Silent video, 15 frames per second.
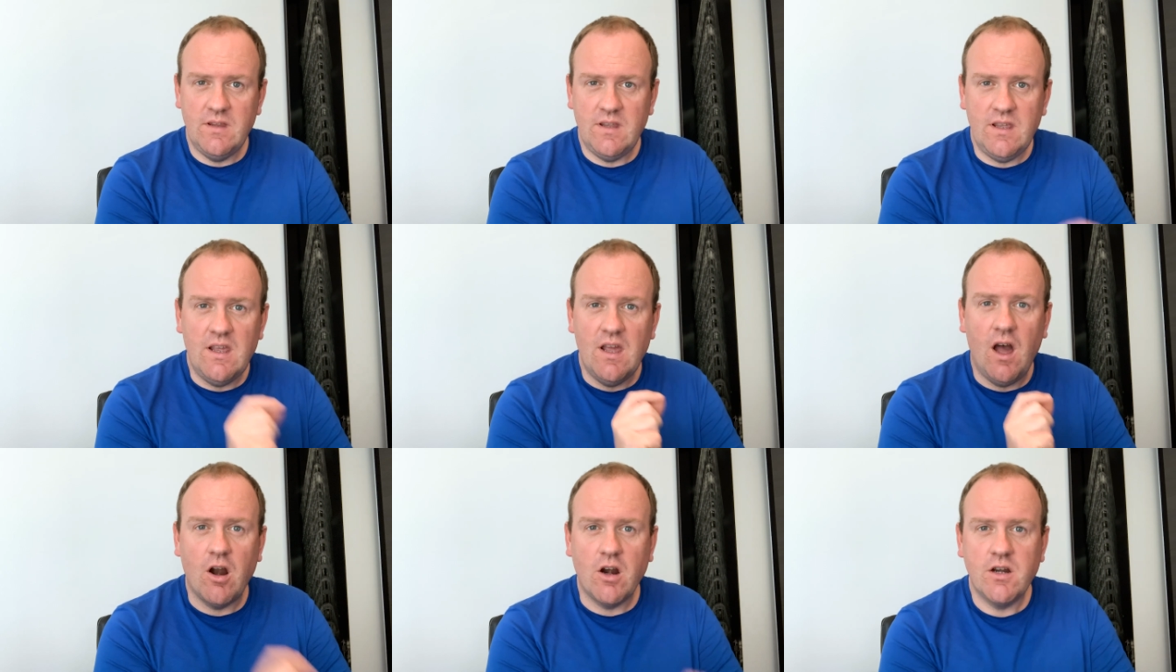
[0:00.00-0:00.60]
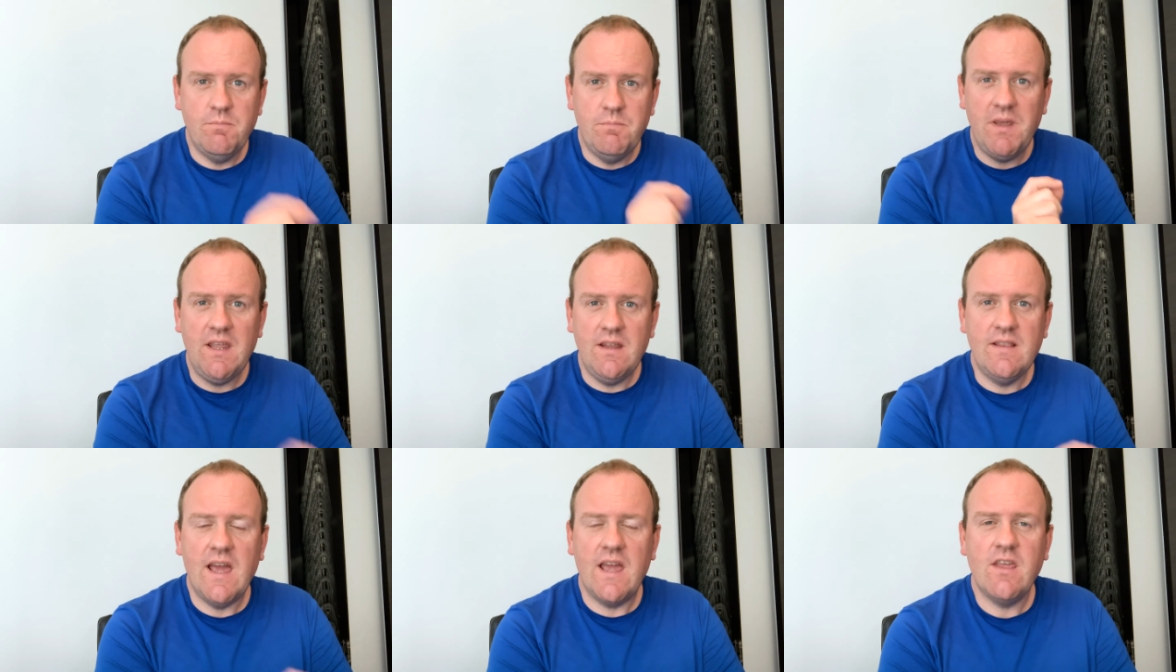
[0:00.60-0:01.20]
the
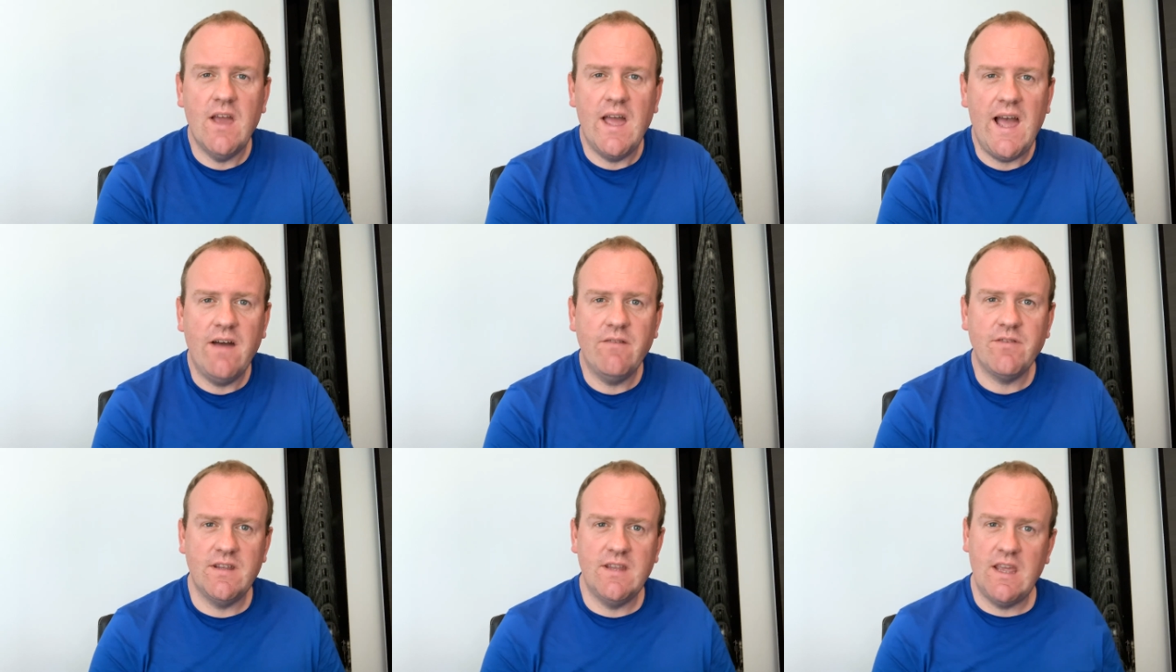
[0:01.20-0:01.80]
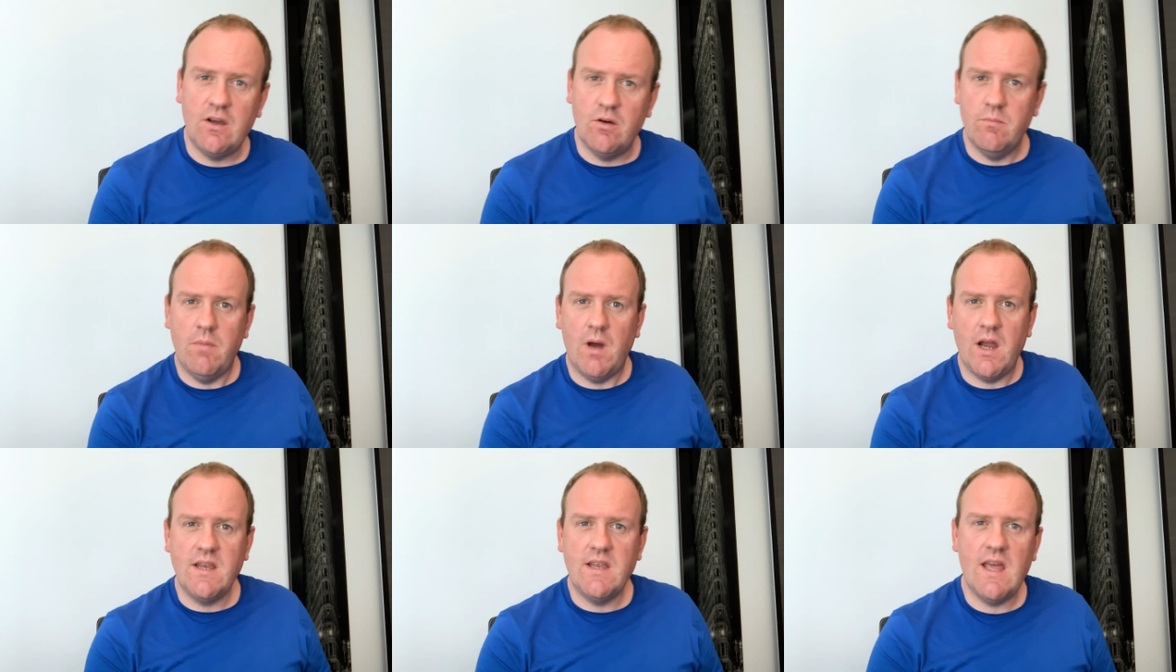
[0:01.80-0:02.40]
heartbeat that you have, and they
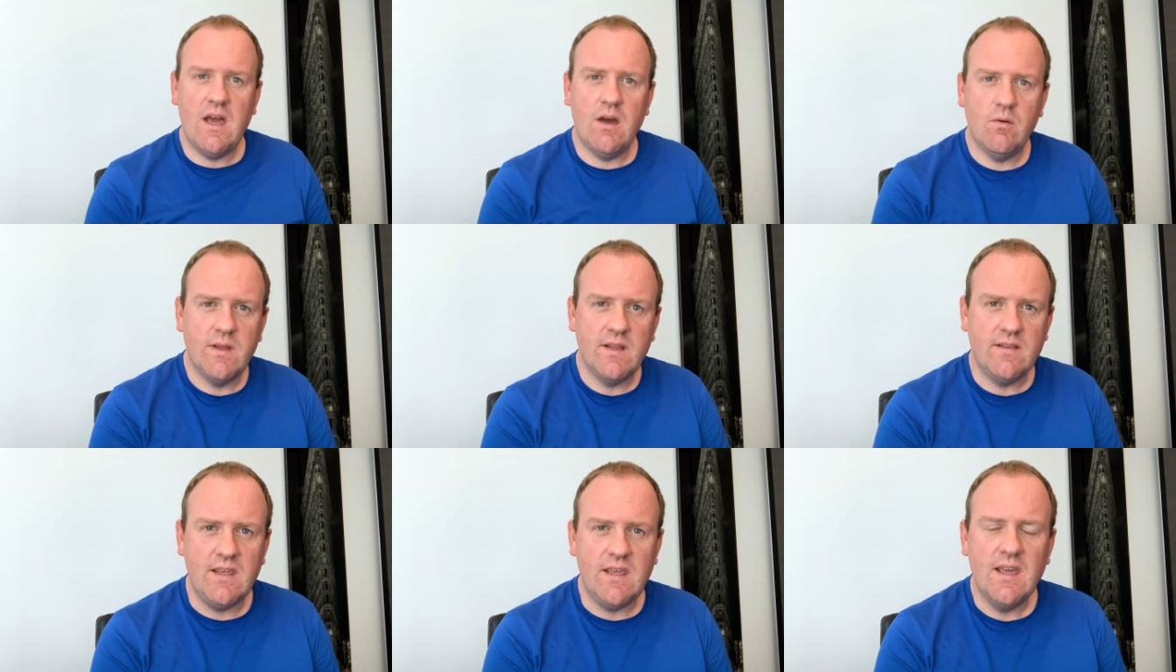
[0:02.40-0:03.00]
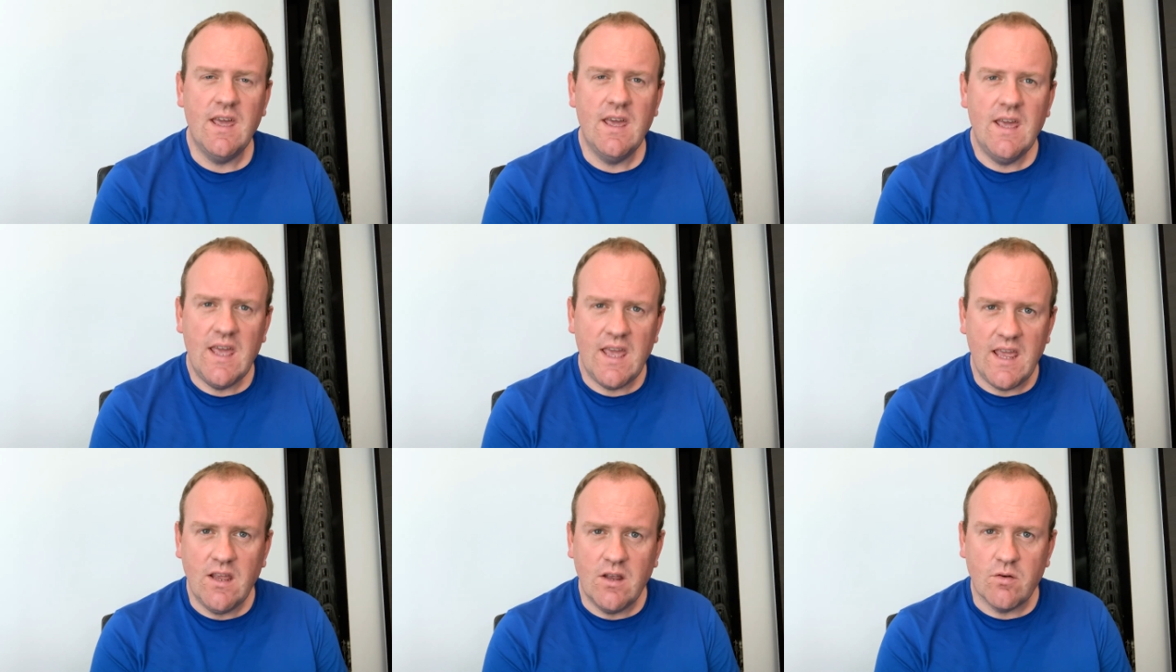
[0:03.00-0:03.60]
combine that with the
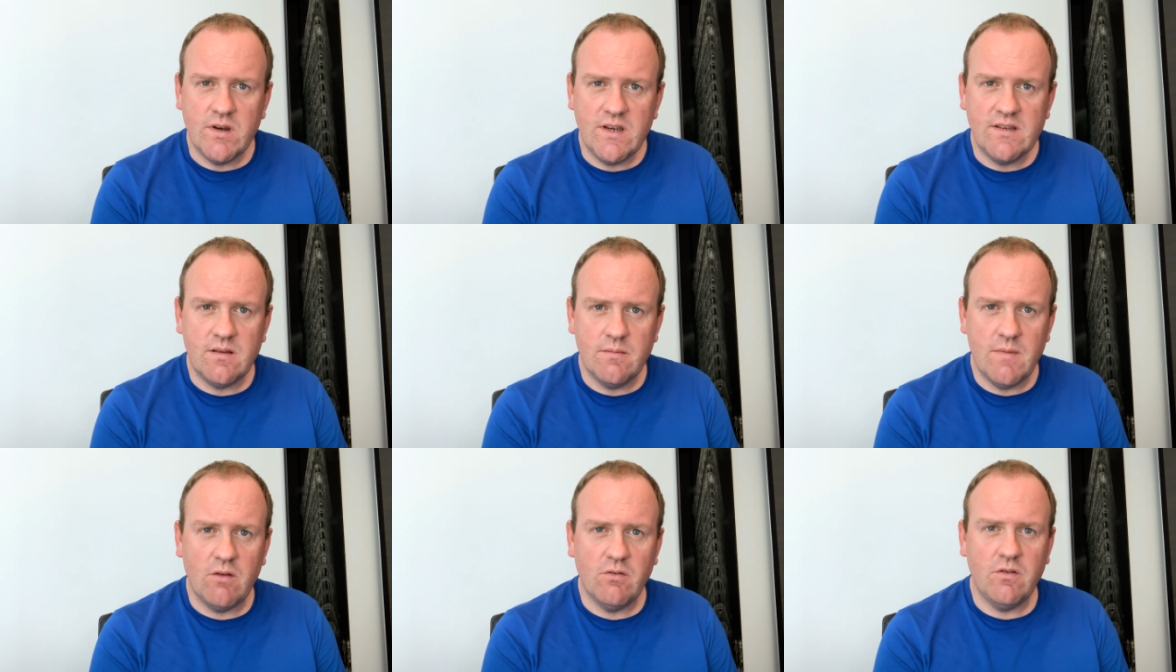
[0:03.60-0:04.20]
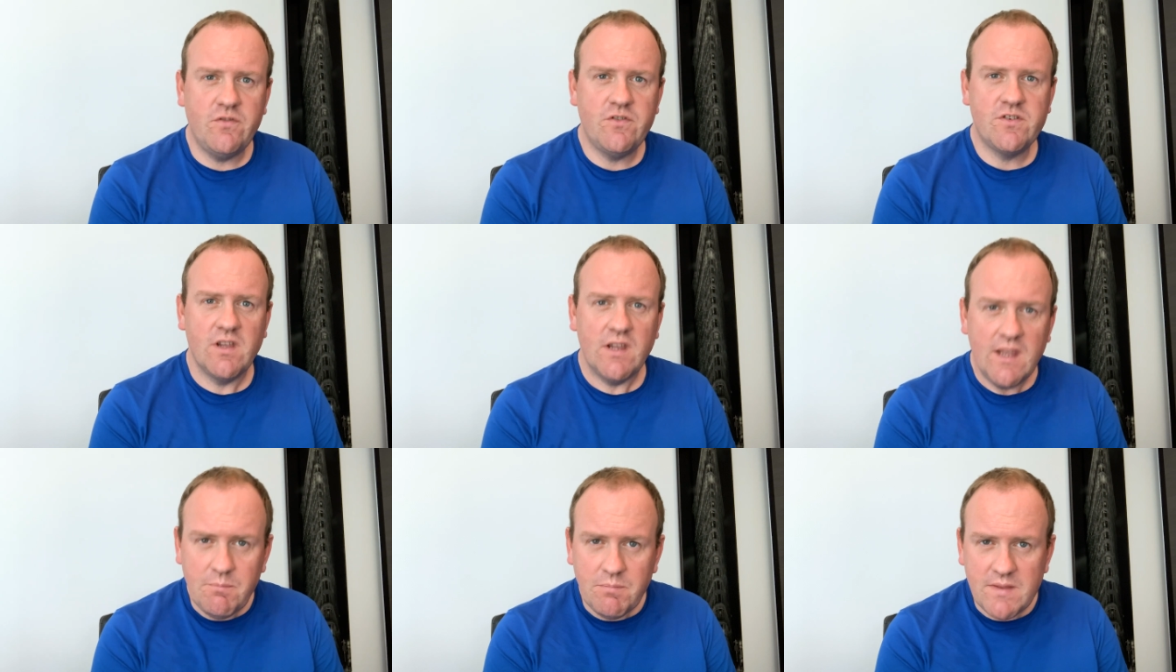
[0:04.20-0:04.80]
increased amount of
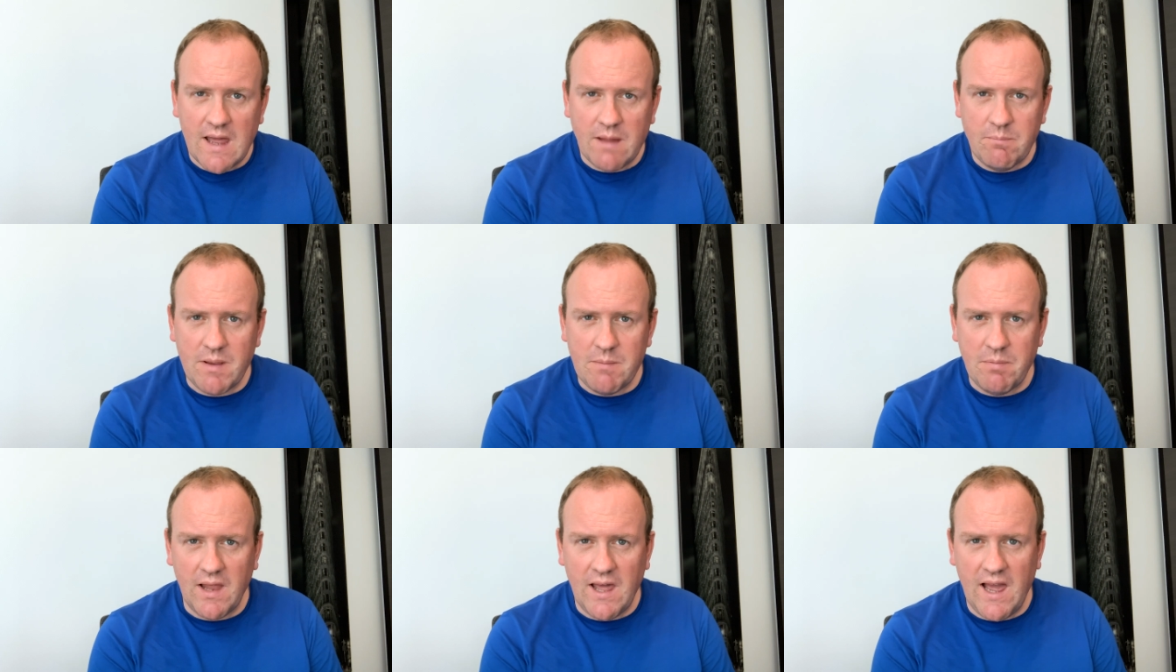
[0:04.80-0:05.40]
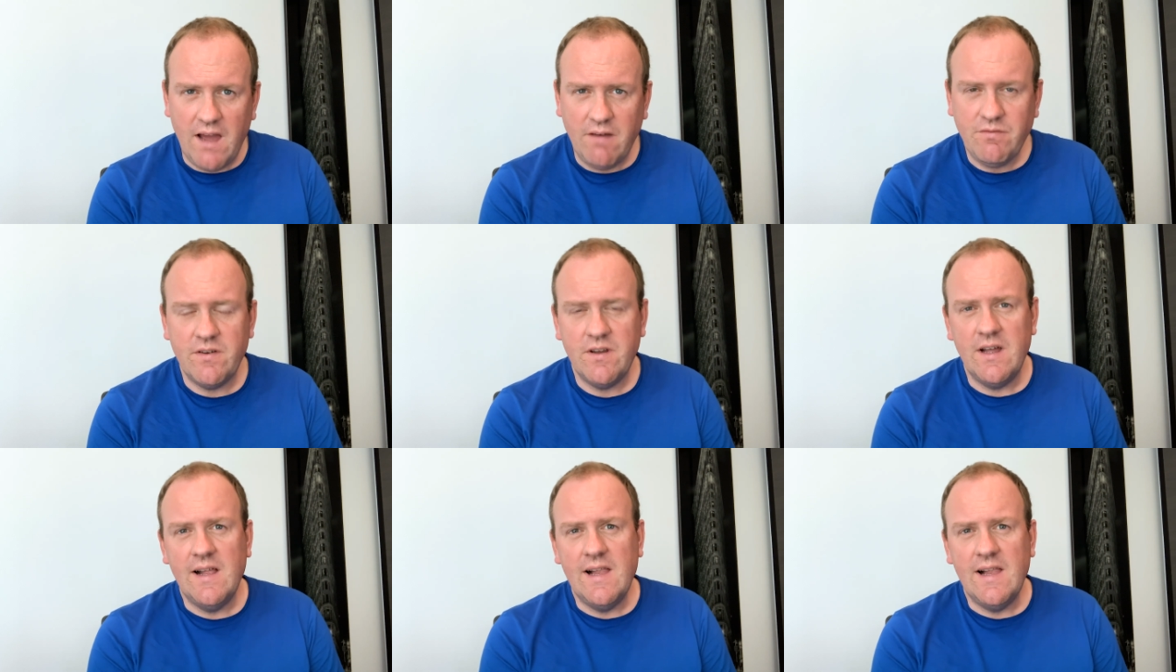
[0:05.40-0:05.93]
sleep that people have.